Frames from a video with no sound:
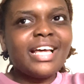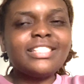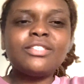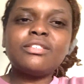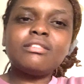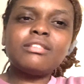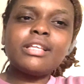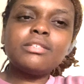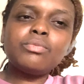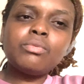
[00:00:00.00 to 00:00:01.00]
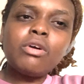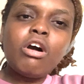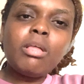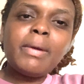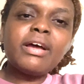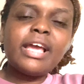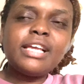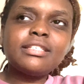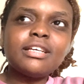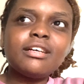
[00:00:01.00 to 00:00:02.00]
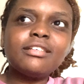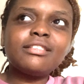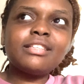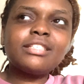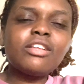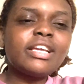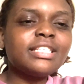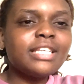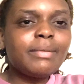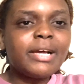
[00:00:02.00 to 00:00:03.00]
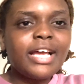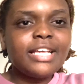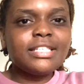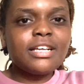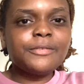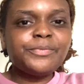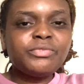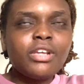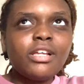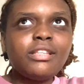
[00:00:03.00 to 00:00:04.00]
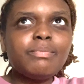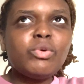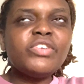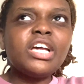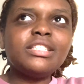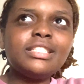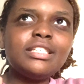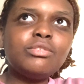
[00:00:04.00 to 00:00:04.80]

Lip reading: that's all about Aza. That's all I can say about Aza. Moving on